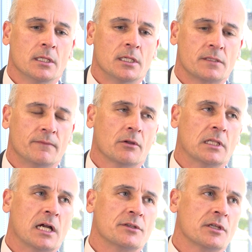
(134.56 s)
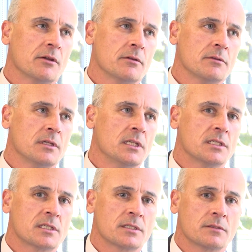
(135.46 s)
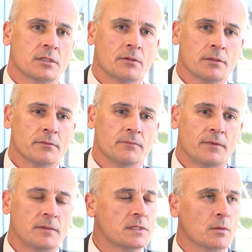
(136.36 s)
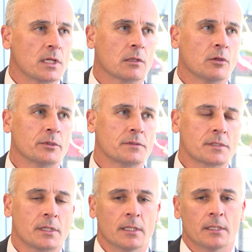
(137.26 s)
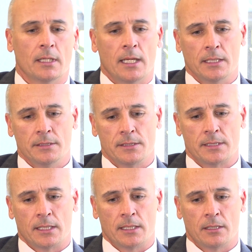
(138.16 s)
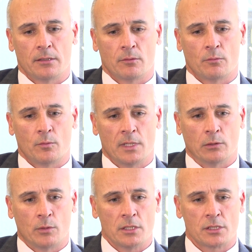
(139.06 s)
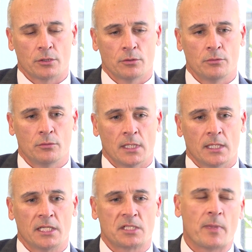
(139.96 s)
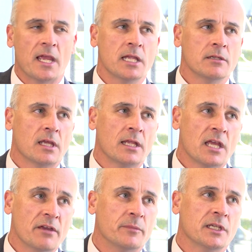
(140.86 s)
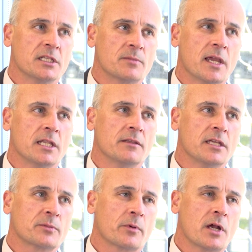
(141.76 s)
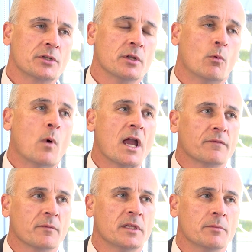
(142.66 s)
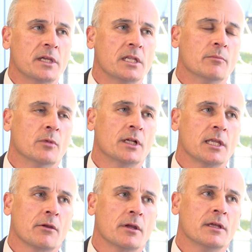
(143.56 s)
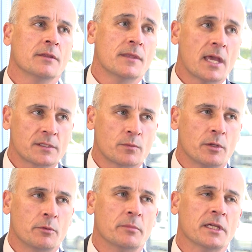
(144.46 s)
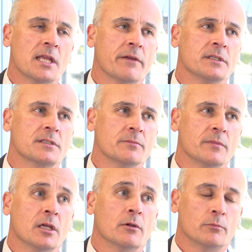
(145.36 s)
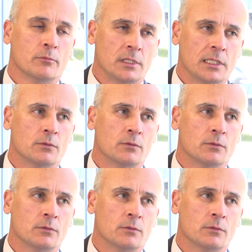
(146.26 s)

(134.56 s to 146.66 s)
it's a very large area in excess of 250 square kilometres, and we're looking to expand and have been expanding the exploration away from the immediate mine area, and that's where we've been having some really